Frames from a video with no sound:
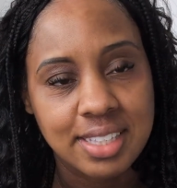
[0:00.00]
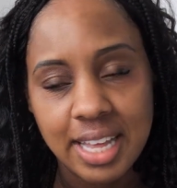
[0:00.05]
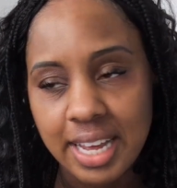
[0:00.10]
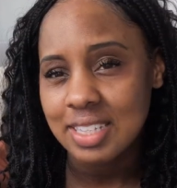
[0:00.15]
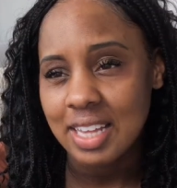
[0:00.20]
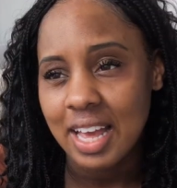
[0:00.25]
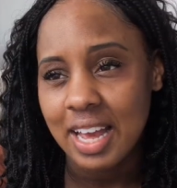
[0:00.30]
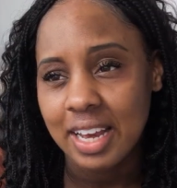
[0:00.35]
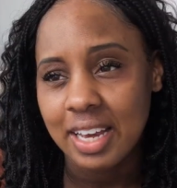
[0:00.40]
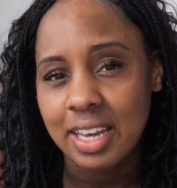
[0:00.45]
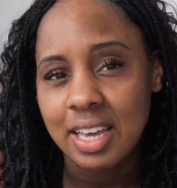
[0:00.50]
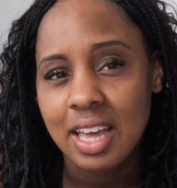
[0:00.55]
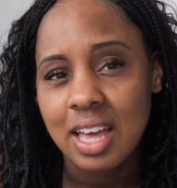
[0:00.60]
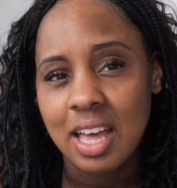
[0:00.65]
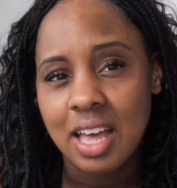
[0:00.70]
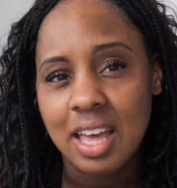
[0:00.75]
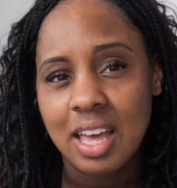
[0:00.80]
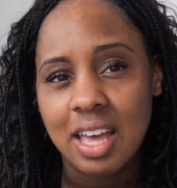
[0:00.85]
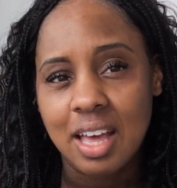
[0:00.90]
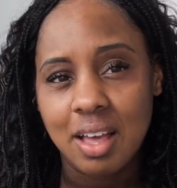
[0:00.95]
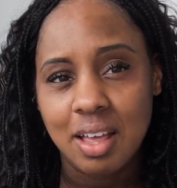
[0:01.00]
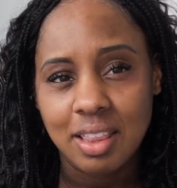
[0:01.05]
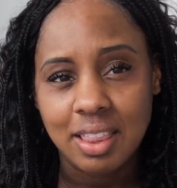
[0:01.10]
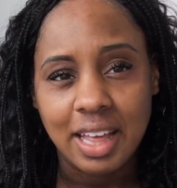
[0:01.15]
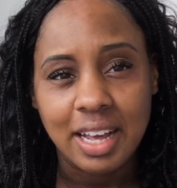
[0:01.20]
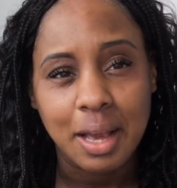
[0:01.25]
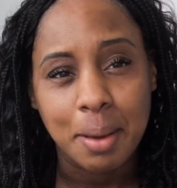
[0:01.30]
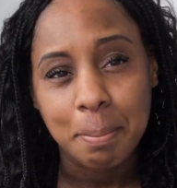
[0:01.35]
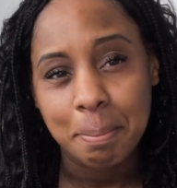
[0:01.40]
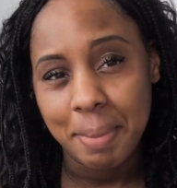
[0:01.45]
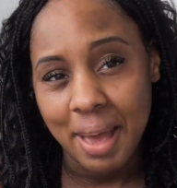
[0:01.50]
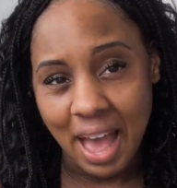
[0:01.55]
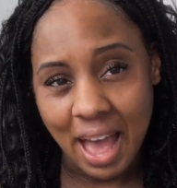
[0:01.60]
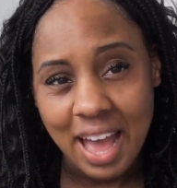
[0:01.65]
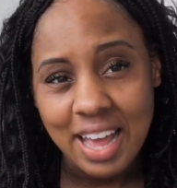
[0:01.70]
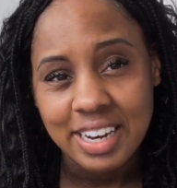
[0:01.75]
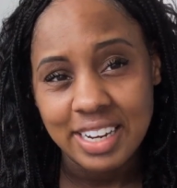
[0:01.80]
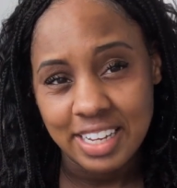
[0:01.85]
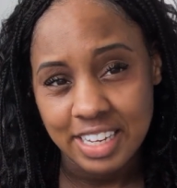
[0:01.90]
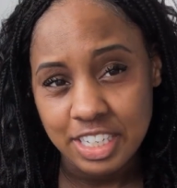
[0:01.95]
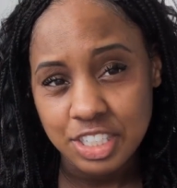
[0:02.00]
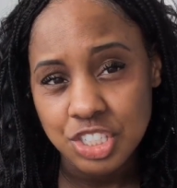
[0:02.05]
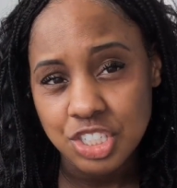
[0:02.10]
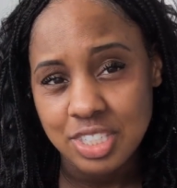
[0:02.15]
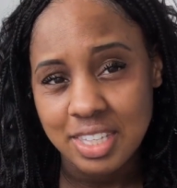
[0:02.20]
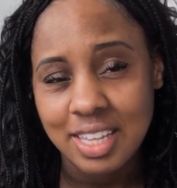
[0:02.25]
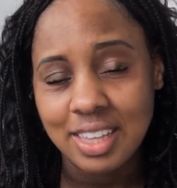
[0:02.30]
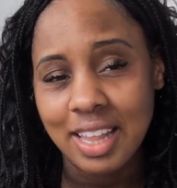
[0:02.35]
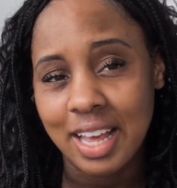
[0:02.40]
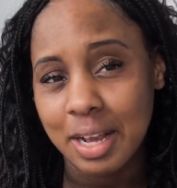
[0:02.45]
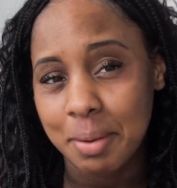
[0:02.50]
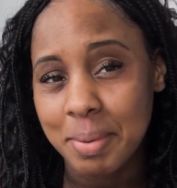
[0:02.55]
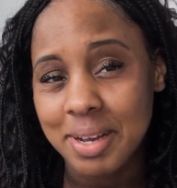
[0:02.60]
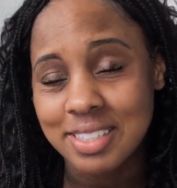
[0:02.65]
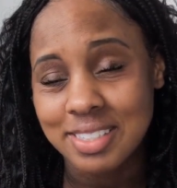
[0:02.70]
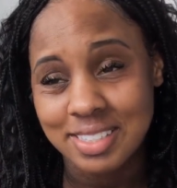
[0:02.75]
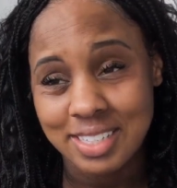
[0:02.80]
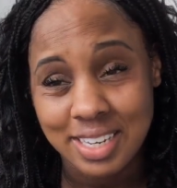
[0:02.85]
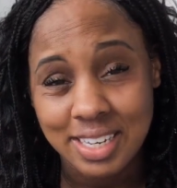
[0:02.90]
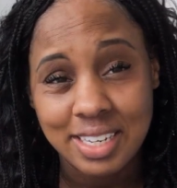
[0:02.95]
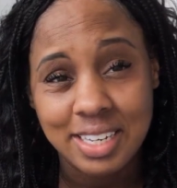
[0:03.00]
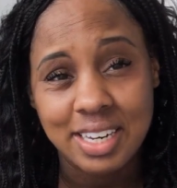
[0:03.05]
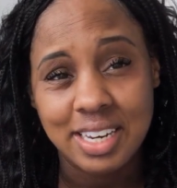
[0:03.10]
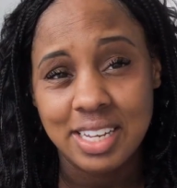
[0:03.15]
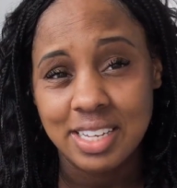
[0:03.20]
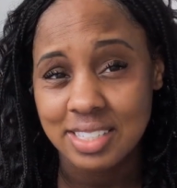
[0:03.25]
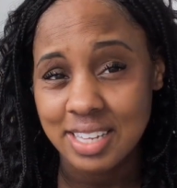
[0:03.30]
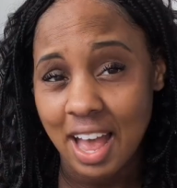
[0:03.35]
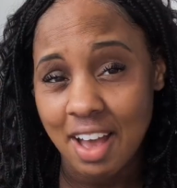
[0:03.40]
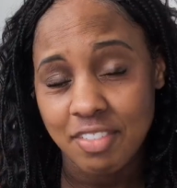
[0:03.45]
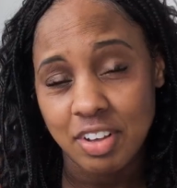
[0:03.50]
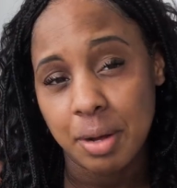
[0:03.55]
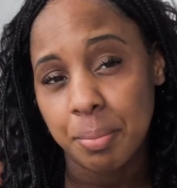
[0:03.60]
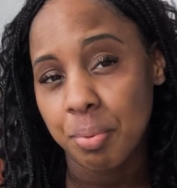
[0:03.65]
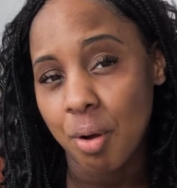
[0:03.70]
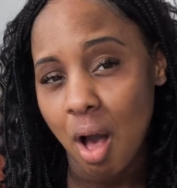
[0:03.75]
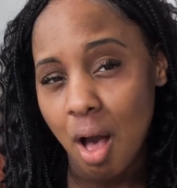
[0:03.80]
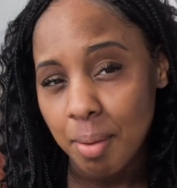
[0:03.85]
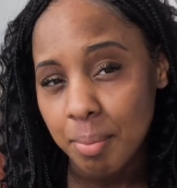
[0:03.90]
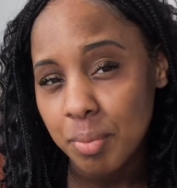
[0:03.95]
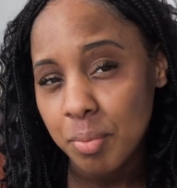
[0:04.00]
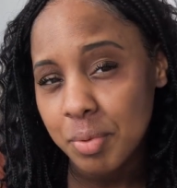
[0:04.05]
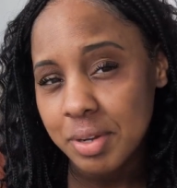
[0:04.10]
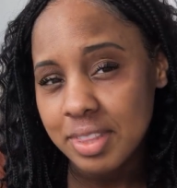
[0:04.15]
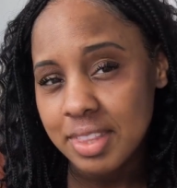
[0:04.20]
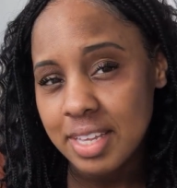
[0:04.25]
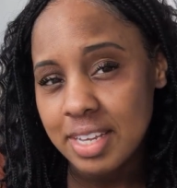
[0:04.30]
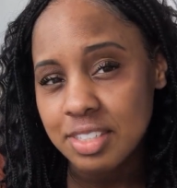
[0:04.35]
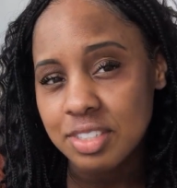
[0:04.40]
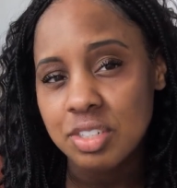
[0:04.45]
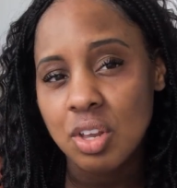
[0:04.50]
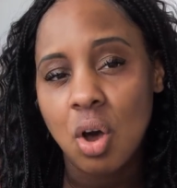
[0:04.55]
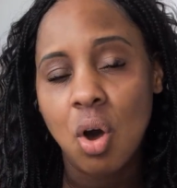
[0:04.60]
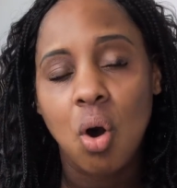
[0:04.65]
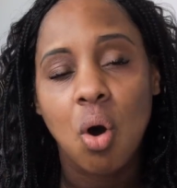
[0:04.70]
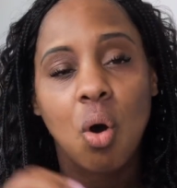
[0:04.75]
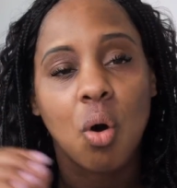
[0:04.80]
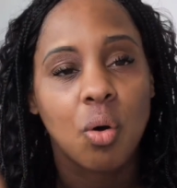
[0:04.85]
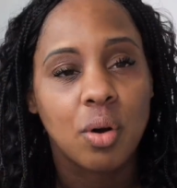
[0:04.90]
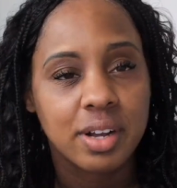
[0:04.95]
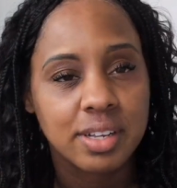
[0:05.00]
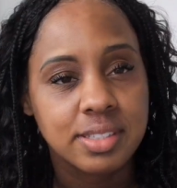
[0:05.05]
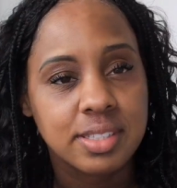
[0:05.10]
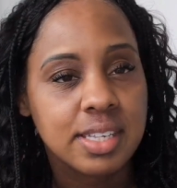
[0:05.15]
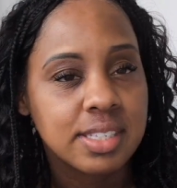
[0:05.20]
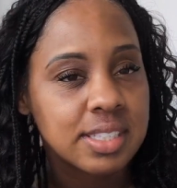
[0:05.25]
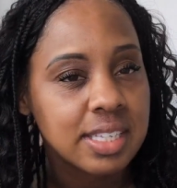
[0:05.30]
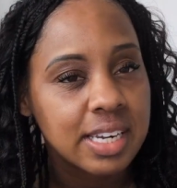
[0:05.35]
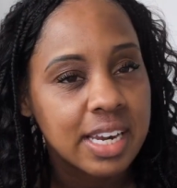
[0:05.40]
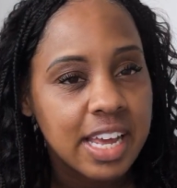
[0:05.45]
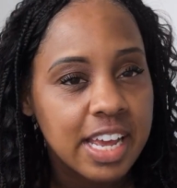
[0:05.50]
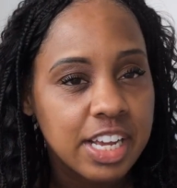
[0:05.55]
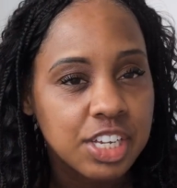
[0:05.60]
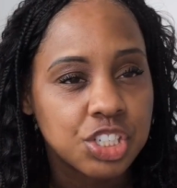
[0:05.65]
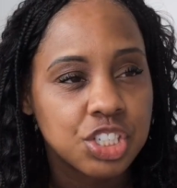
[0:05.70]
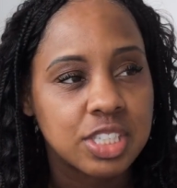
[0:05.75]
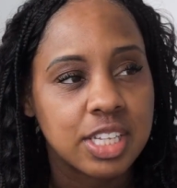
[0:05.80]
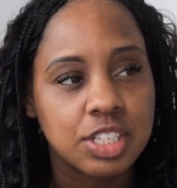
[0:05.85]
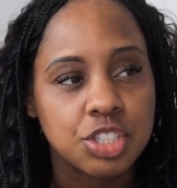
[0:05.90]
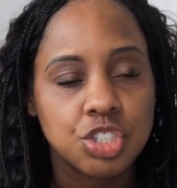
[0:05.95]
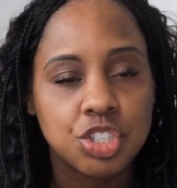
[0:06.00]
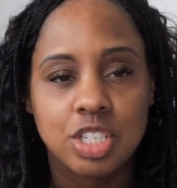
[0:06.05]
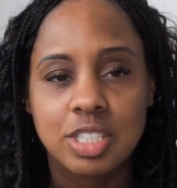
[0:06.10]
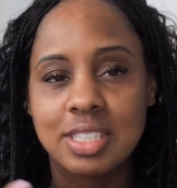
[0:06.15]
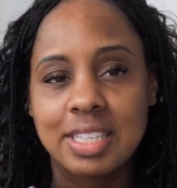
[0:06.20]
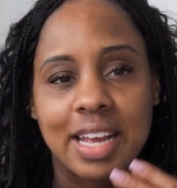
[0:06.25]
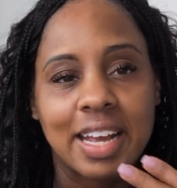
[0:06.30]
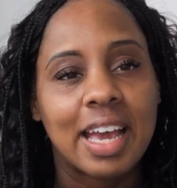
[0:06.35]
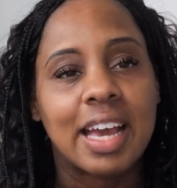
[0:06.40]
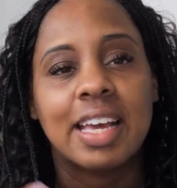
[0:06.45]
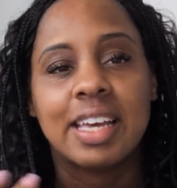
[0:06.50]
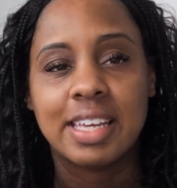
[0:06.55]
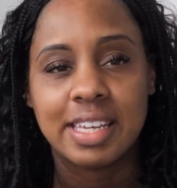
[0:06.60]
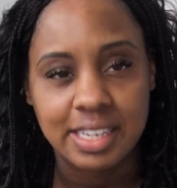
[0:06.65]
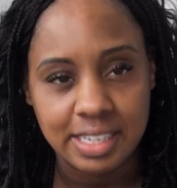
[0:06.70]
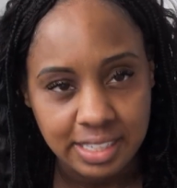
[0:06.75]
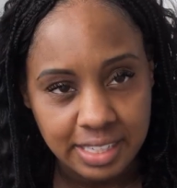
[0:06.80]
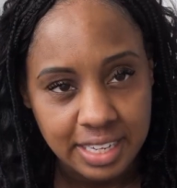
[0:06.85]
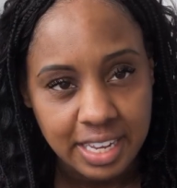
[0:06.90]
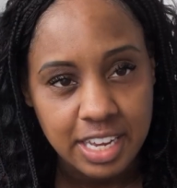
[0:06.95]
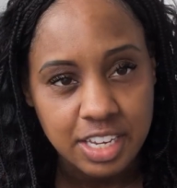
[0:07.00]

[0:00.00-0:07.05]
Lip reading: It's like a bad itch that like my skin is having a problem with this, or is this an itch that's just like a healing